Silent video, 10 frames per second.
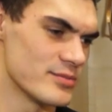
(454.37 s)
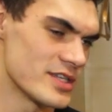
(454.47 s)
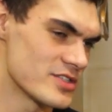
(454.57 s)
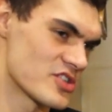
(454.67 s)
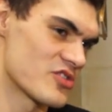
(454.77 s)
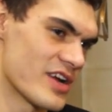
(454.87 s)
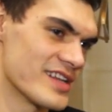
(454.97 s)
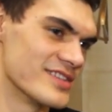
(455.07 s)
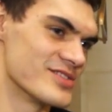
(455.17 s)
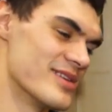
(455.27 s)
But it's
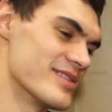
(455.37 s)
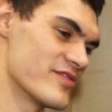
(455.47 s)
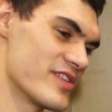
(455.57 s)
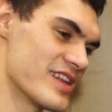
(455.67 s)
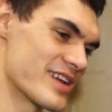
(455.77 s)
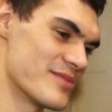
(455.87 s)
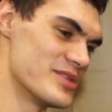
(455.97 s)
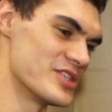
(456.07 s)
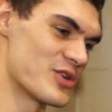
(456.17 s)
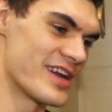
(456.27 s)
Australian, so I feel like I'm
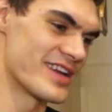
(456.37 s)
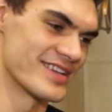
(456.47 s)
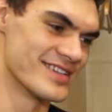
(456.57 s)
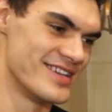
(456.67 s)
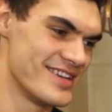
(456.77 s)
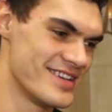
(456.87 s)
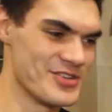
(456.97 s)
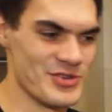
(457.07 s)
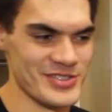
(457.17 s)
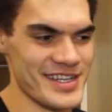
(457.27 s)
betraying
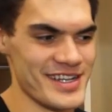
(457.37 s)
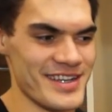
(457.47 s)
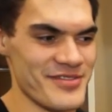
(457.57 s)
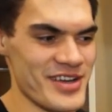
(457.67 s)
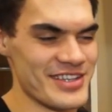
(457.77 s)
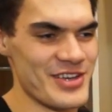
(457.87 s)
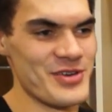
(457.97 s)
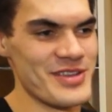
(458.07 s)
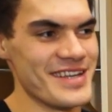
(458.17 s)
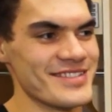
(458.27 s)
New Zealand if I go there.